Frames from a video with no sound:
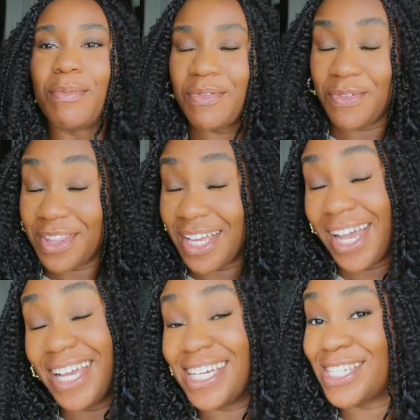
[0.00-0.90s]
before that, are
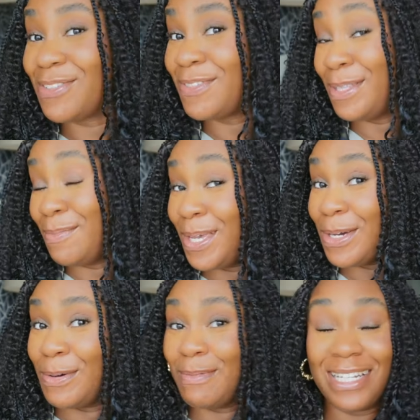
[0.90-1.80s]
you guys loving the
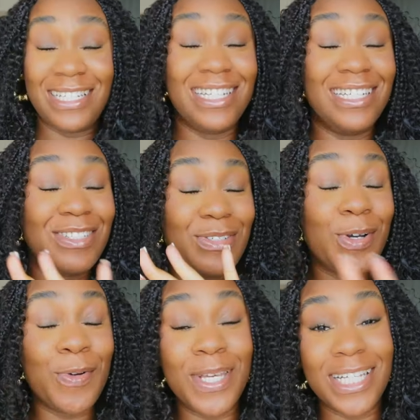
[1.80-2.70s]
makeup? I did a little
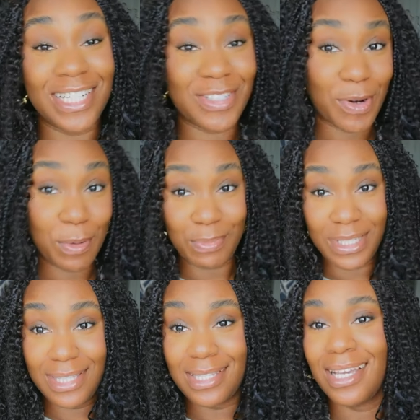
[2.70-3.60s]
quick natural
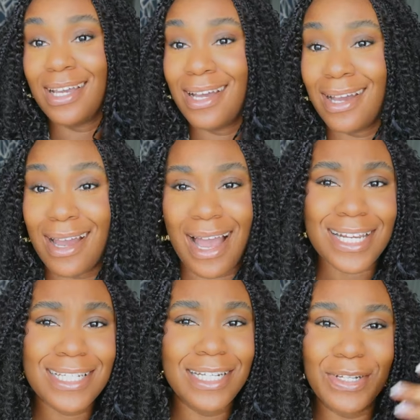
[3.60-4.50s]
bit.
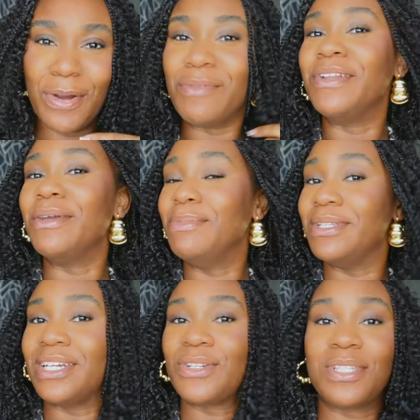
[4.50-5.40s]
Actually, not even a bit.
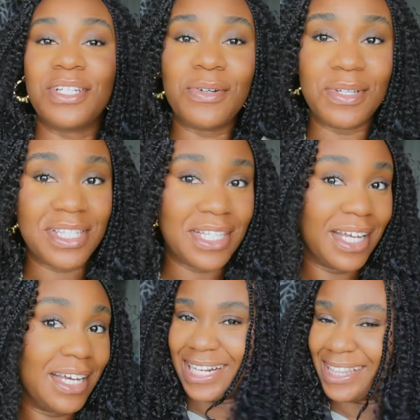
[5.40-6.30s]
I just did
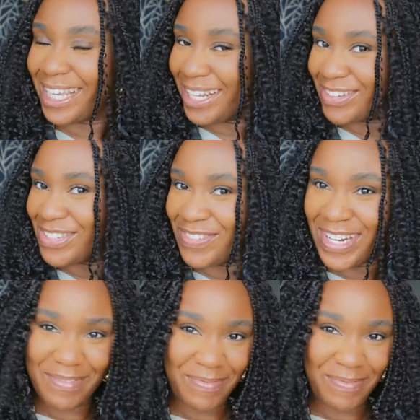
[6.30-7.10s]
concealer. I think it looks really